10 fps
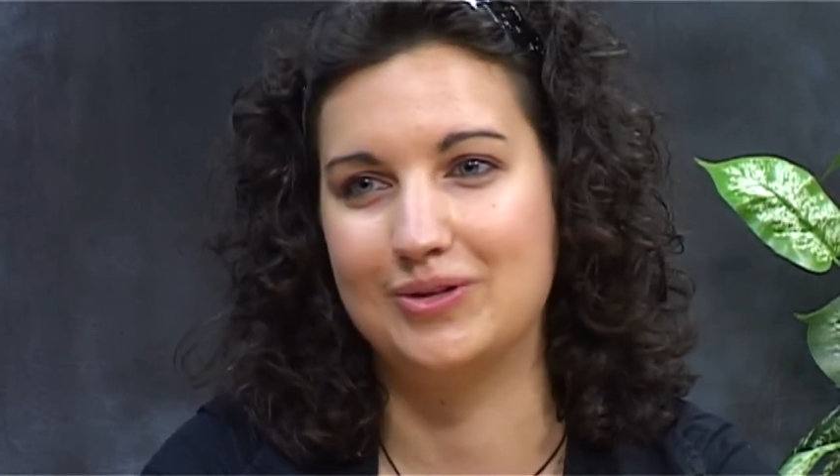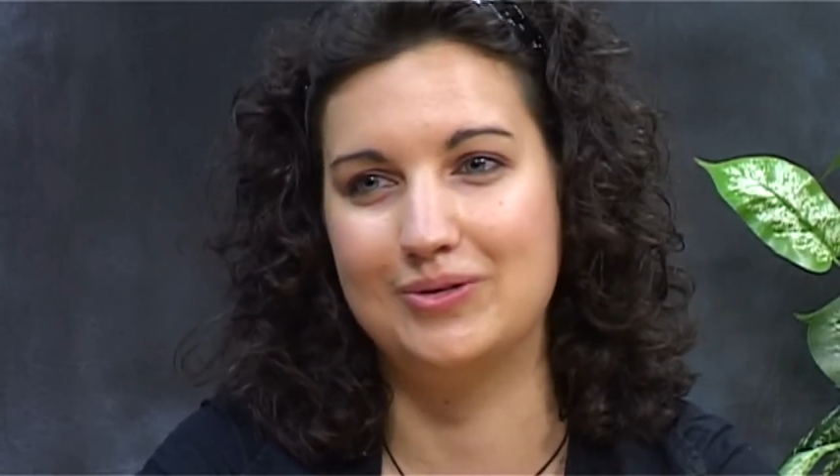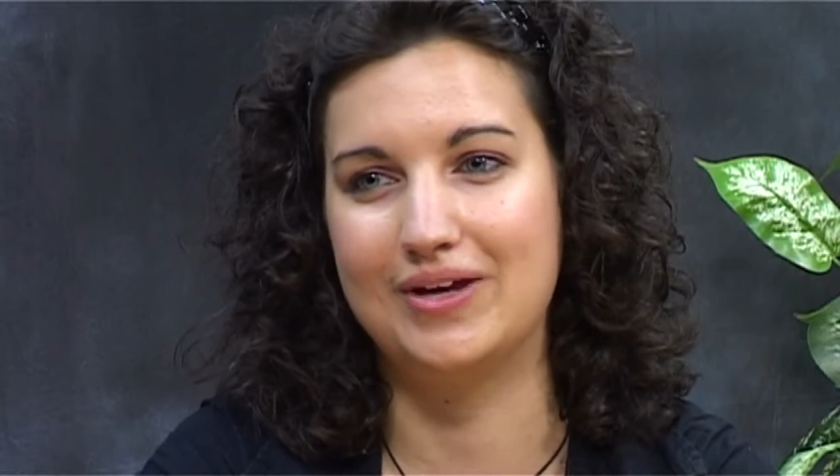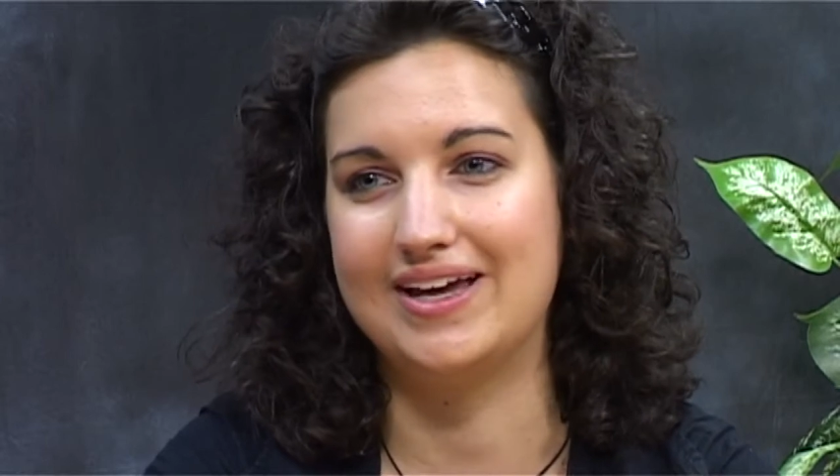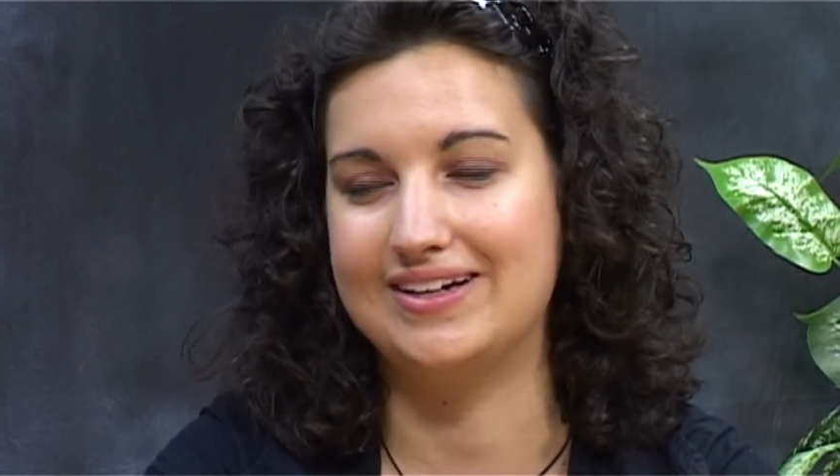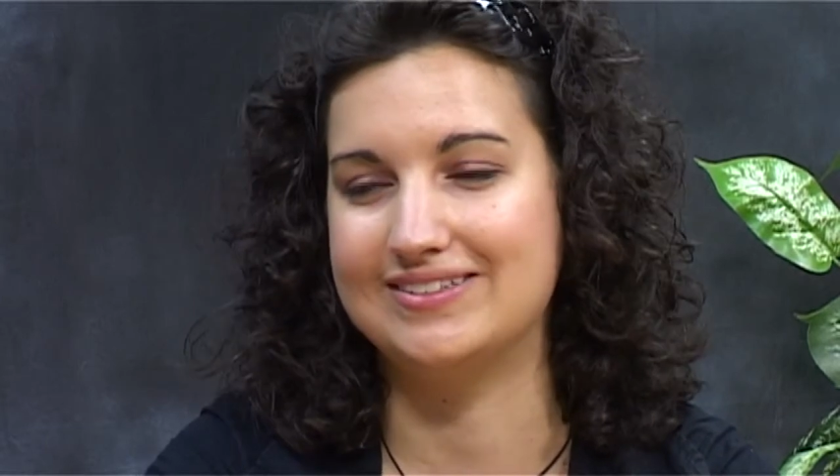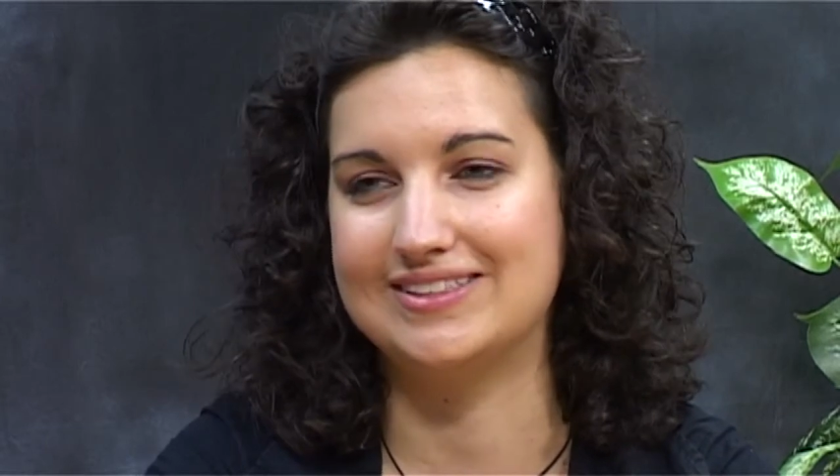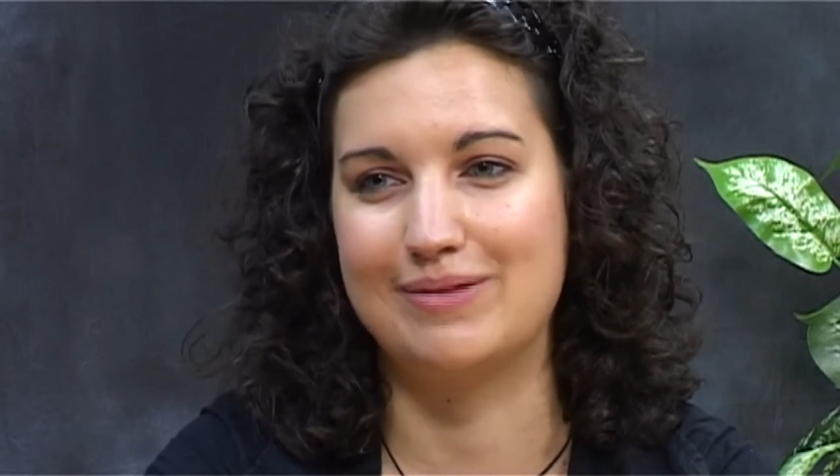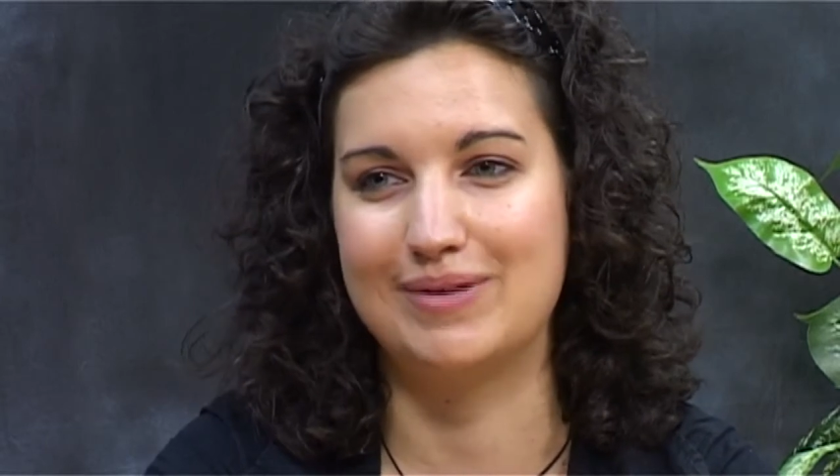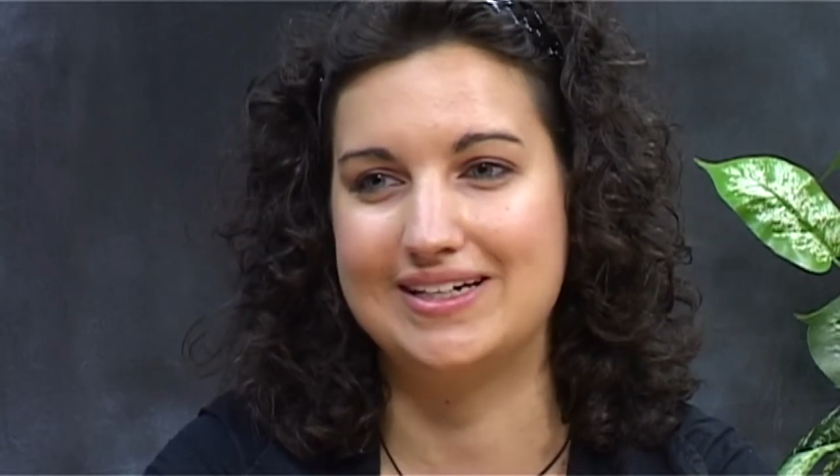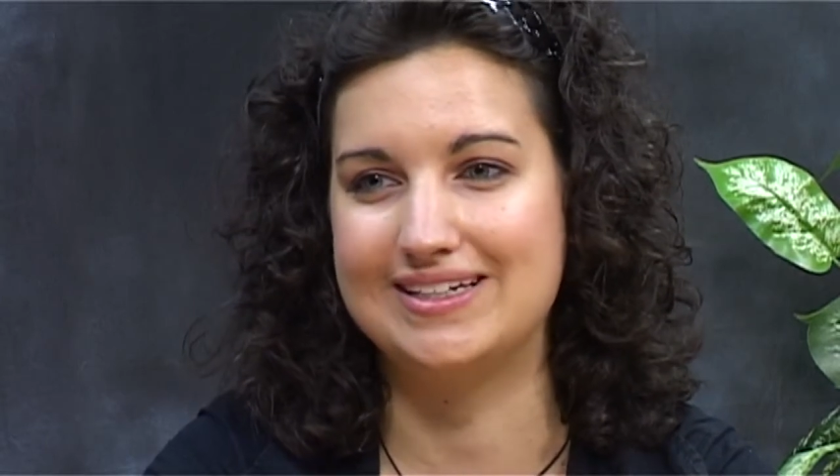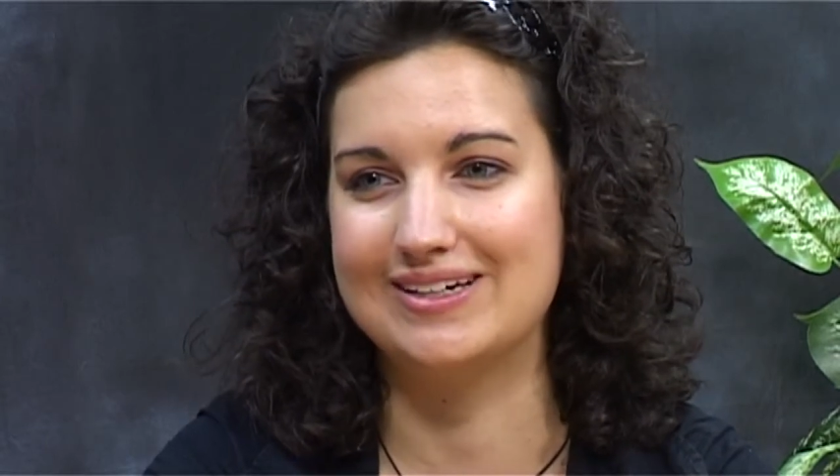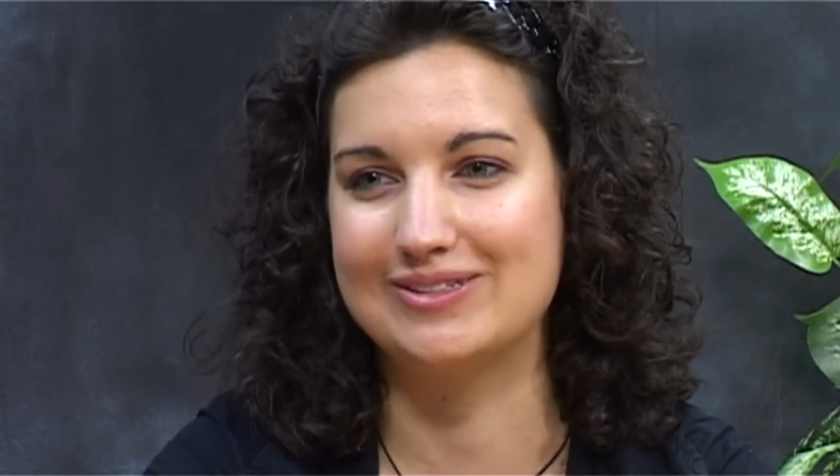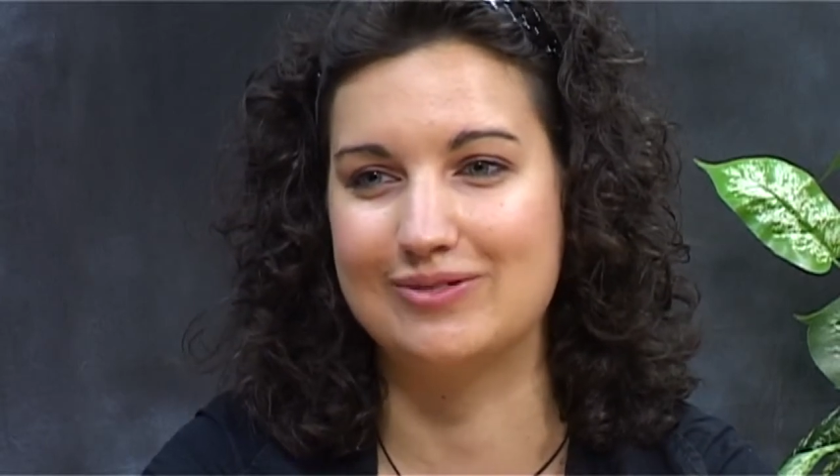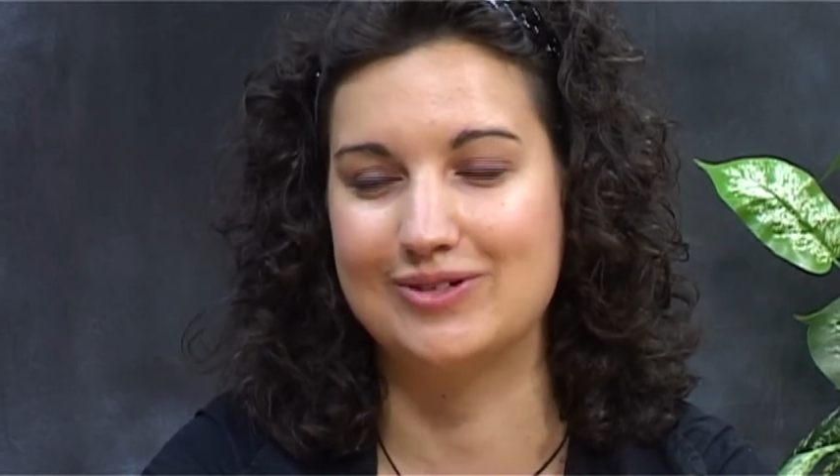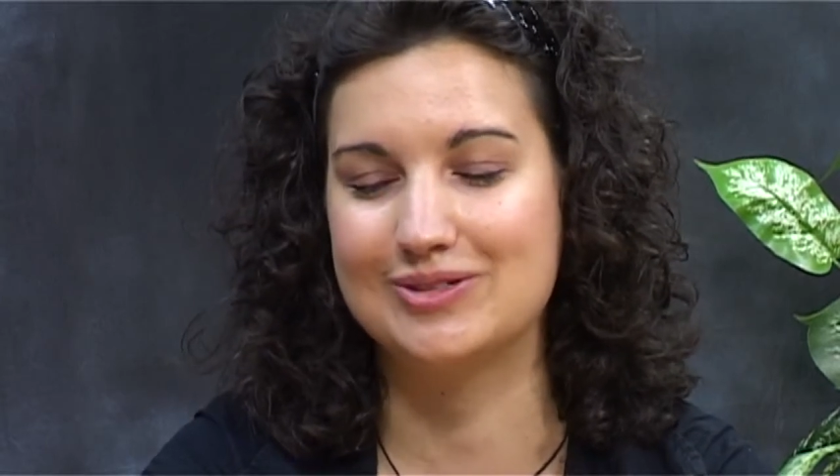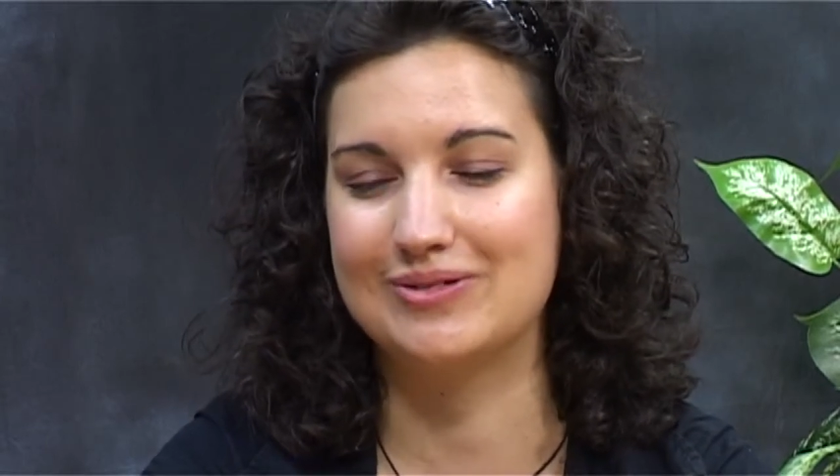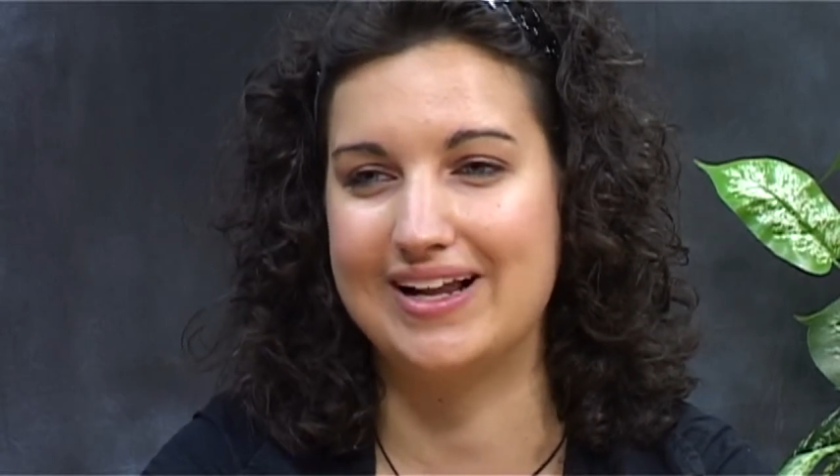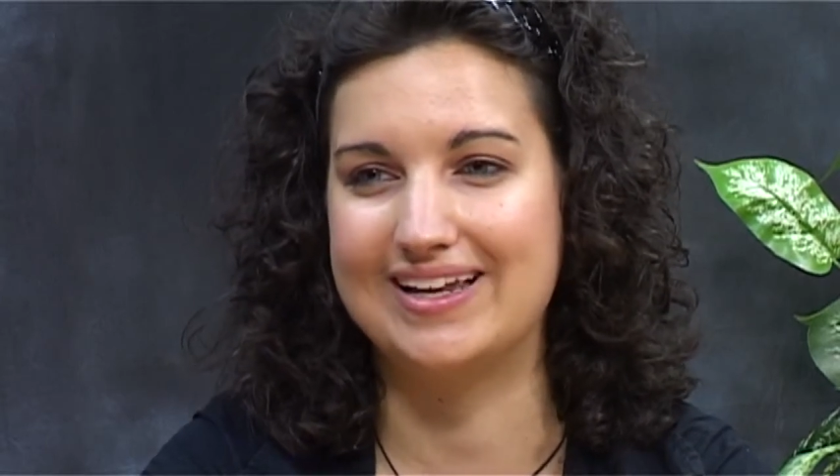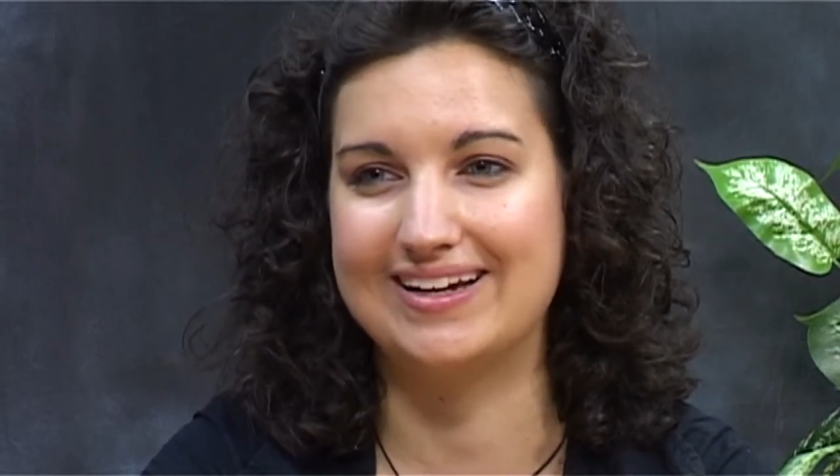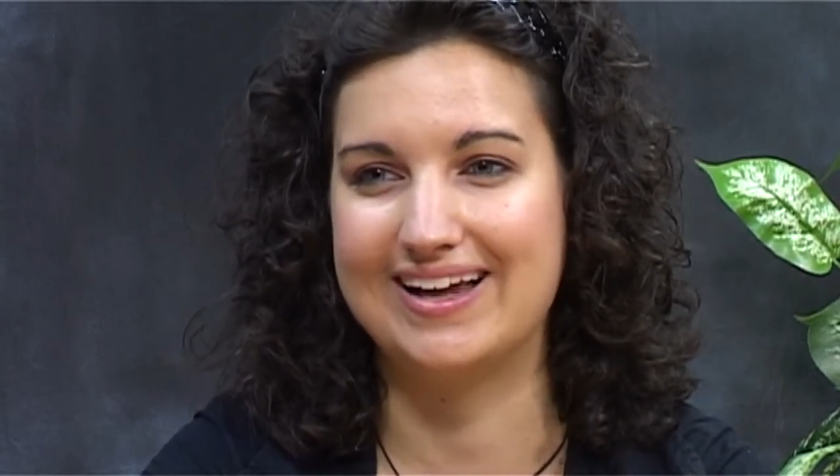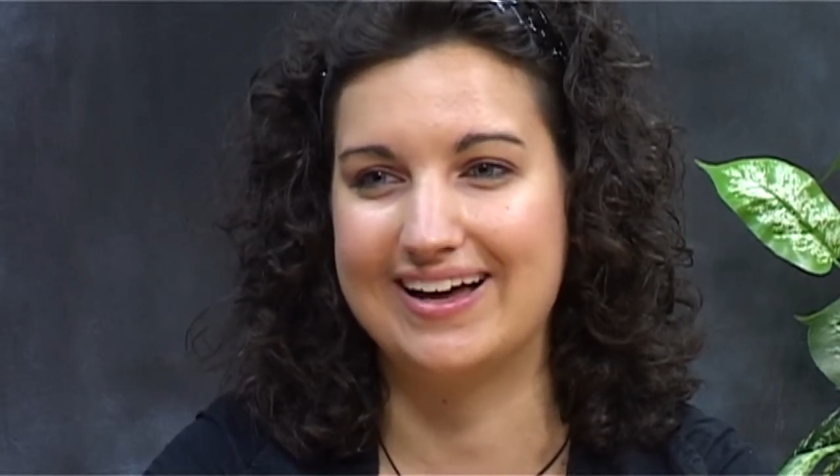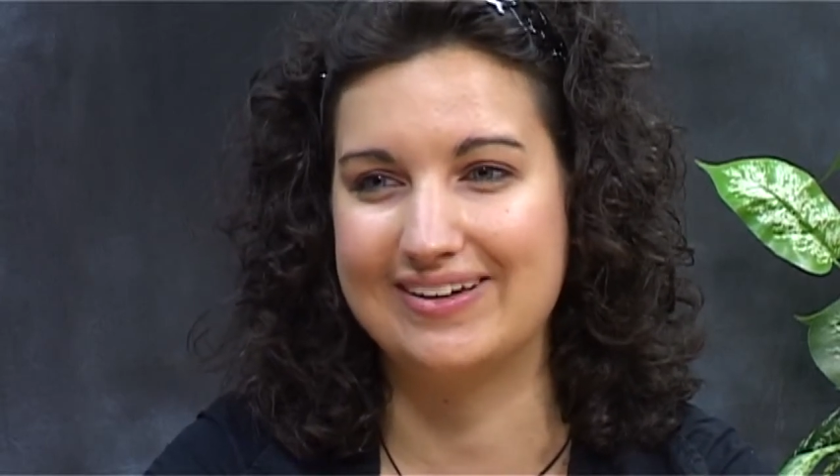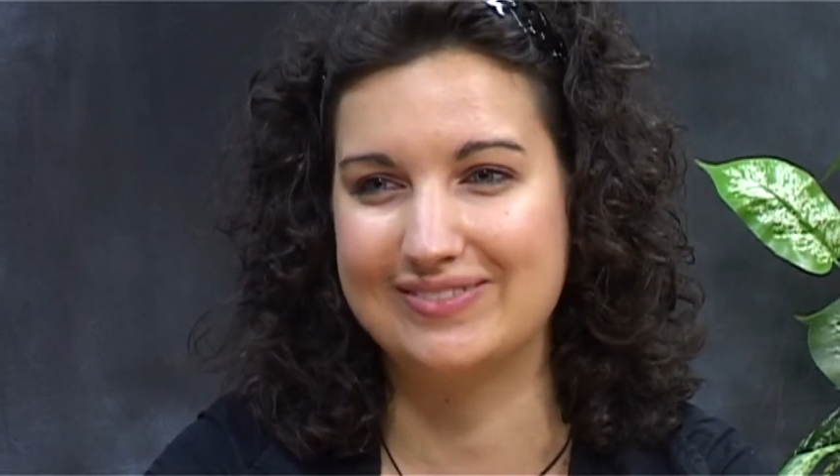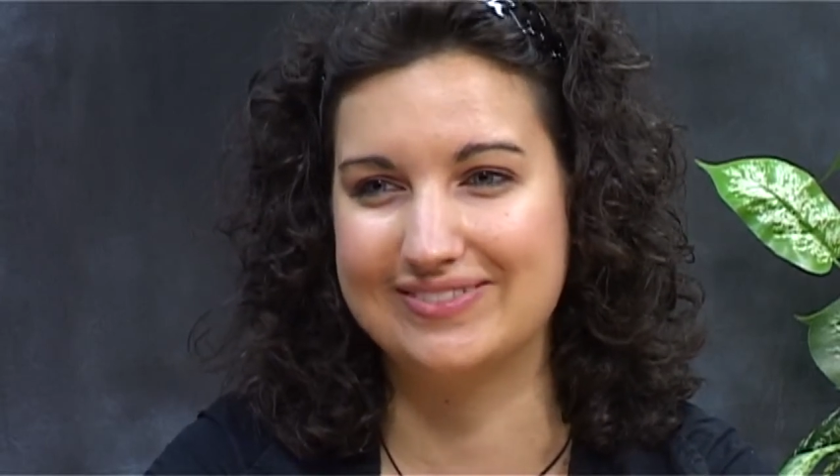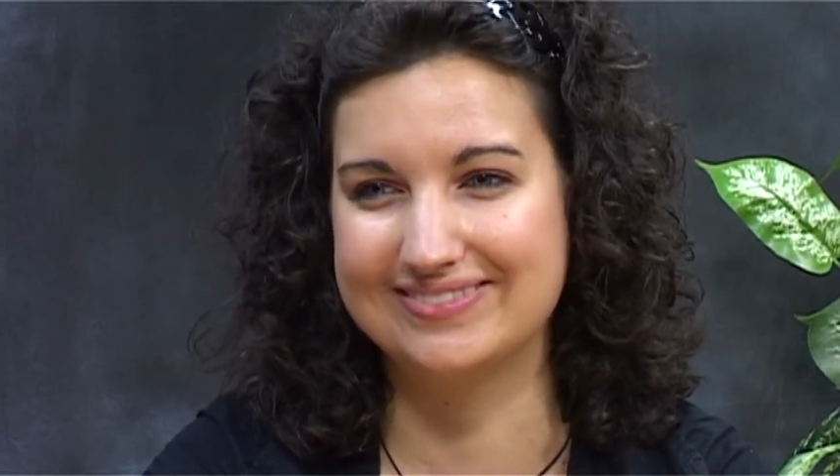to get some ideas of Australian life.